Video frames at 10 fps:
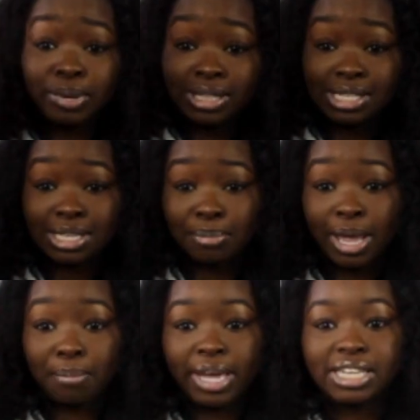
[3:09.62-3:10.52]
pick this up
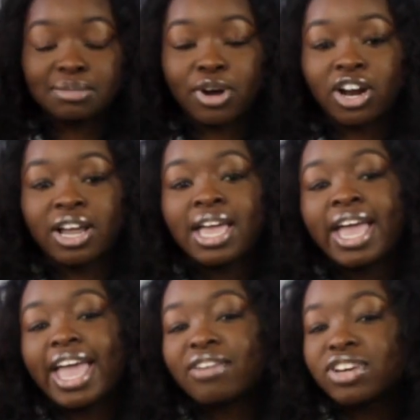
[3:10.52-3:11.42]
at PetSmart.
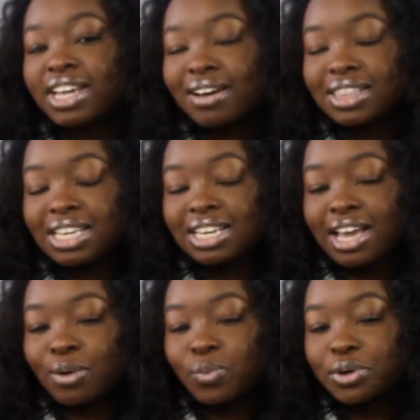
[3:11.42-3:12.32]
Every now and then
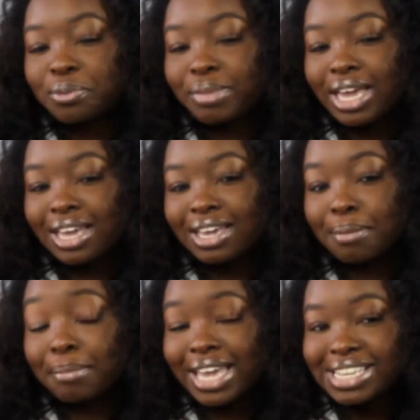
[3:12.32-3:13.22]
I will
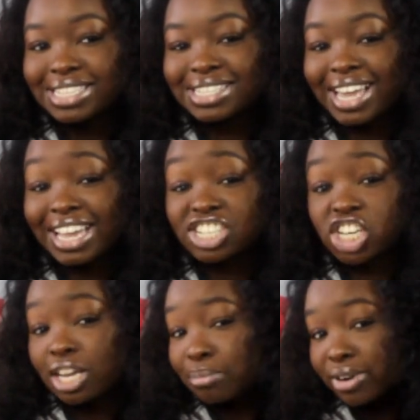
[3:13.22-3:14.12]
make Mace a
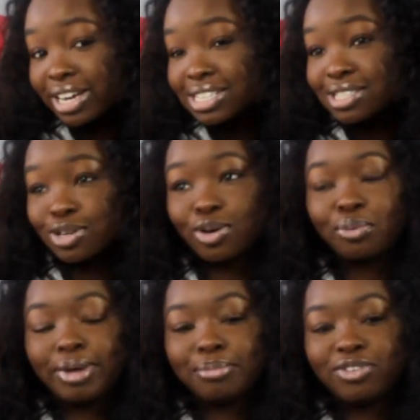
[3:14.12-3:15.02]
chicken breast,
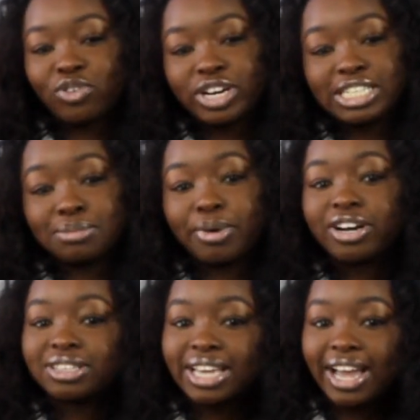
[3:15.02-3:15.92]
so maybe for his
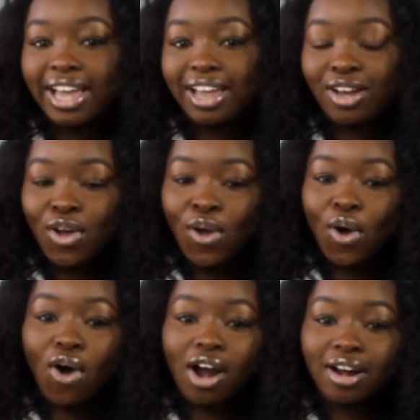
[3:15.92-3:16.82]
birthday,
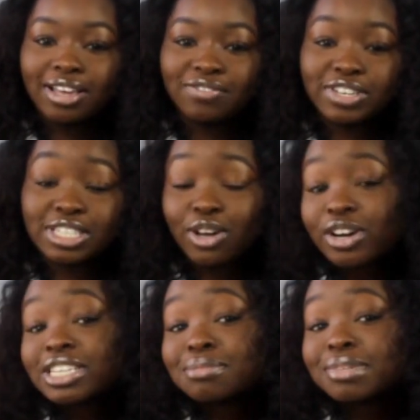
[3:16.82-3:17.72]
or if it's
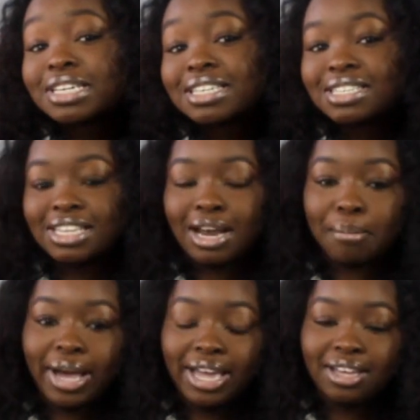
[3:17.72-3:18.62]
Christmas, then I
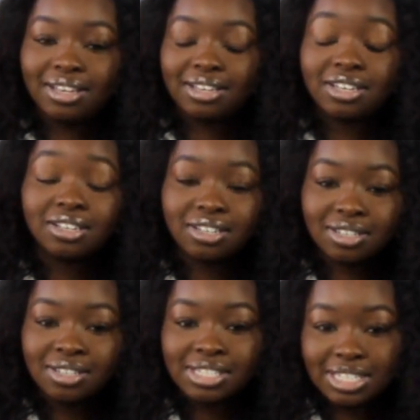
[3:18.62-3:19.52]
might
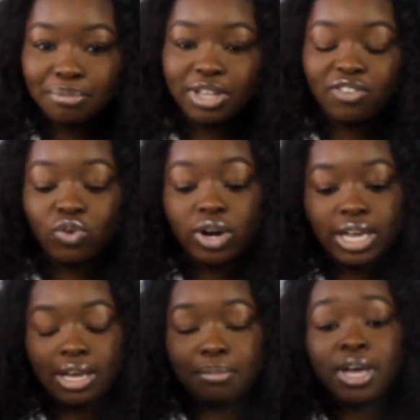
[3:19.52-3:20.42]
cook something for
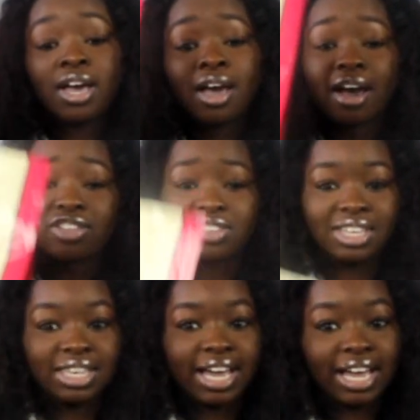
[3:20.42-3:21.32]
him. Other
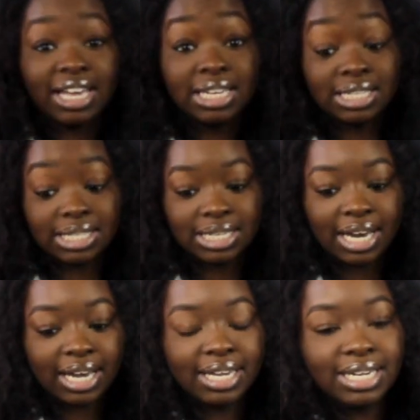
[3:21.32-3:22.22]
than that, he does
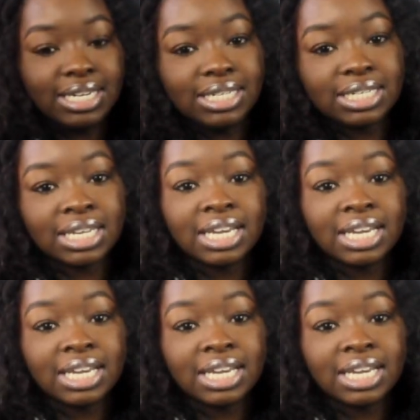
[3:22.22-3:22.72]
not eat